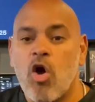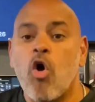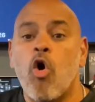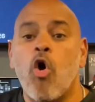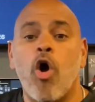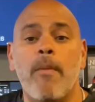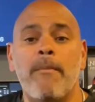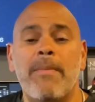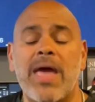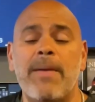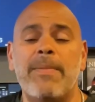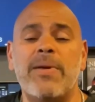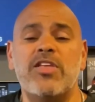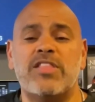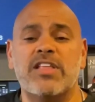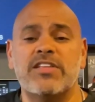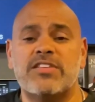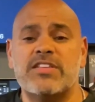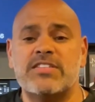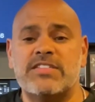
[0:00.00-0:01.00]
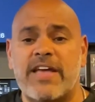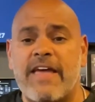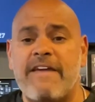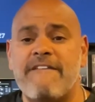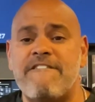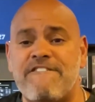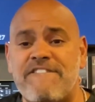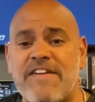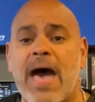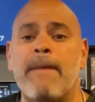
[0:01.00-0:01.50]
Or maybe this is a
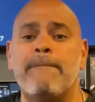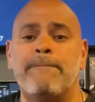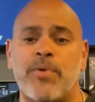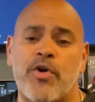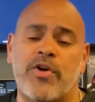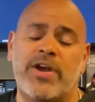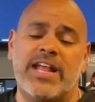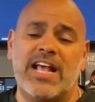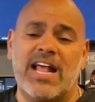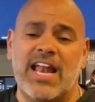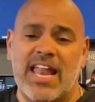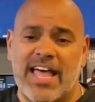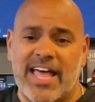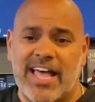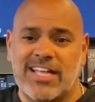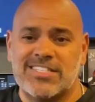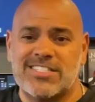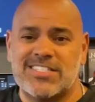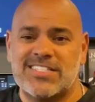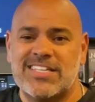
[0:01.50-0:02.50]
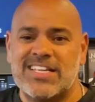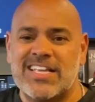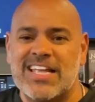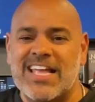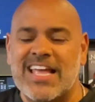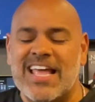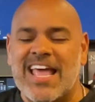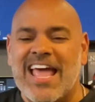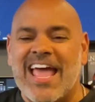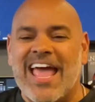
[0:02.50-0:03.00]
fat burning class
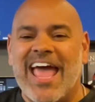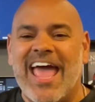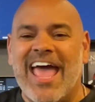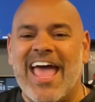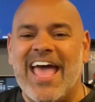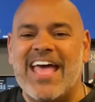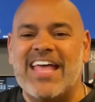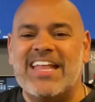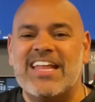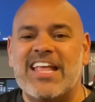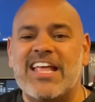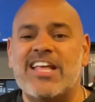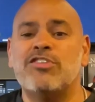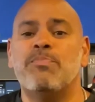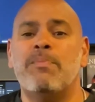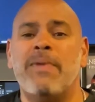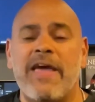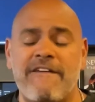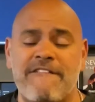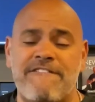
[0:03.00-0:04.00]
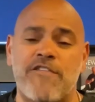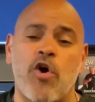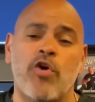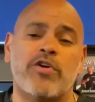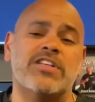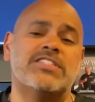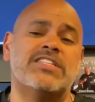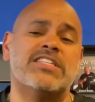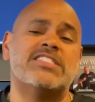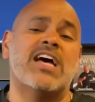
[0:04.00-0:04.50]
and his main
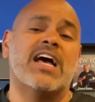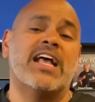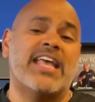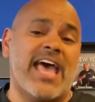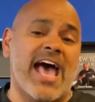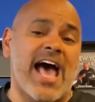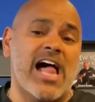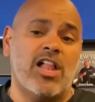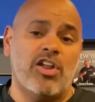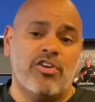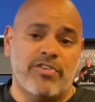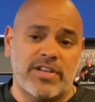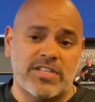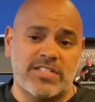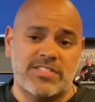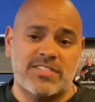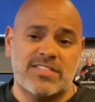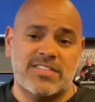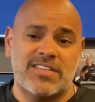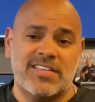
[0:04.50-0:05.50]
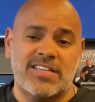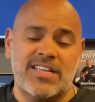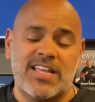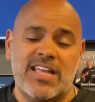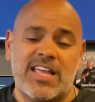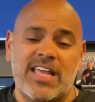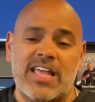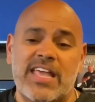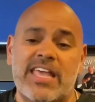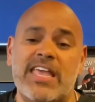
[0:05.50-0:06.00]
focus is on calories.
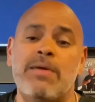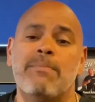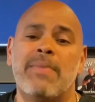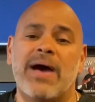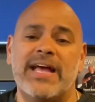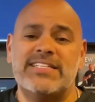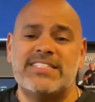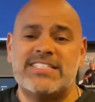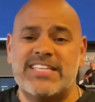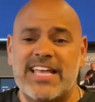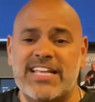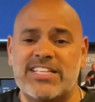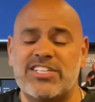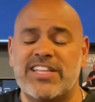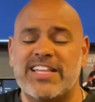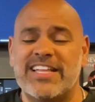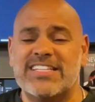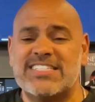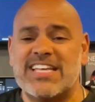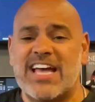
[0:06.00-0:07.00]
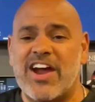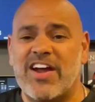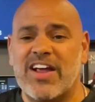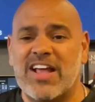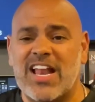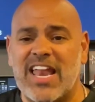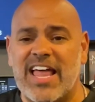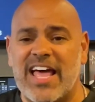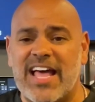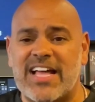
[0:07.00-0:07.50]
He might say to the entire
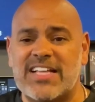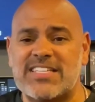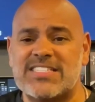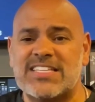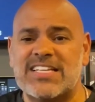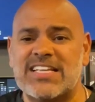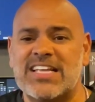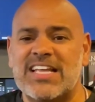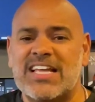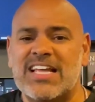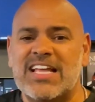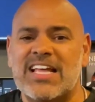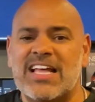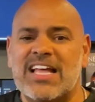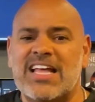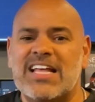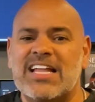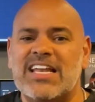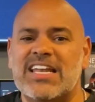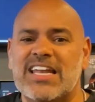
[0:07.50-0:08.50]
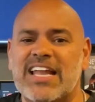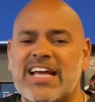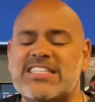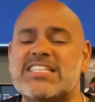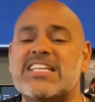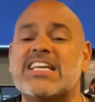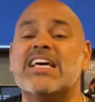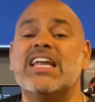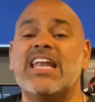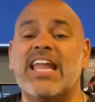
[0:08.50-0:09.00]
class, let's
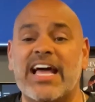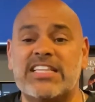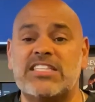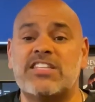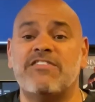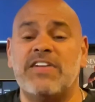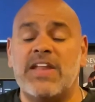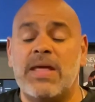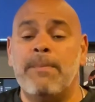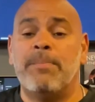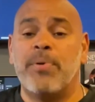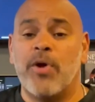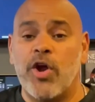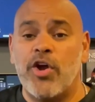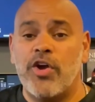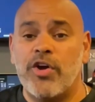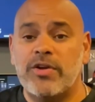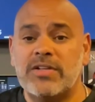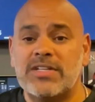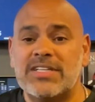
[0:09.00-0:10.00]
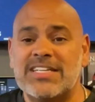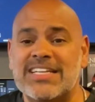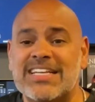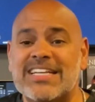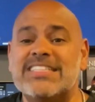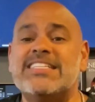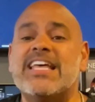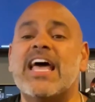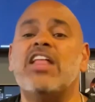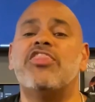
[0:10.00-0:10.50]
collectively burn
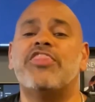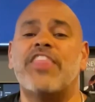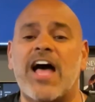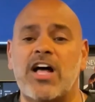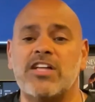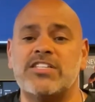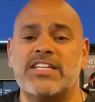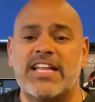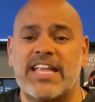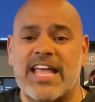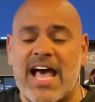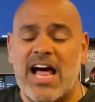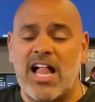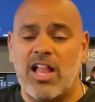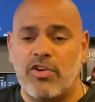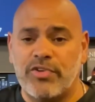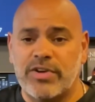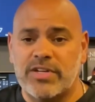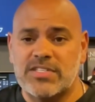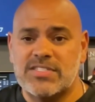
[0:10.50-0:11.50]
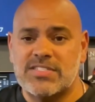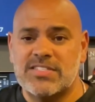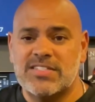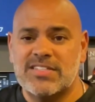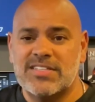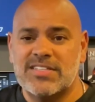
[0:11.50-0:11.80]
10,000 calories.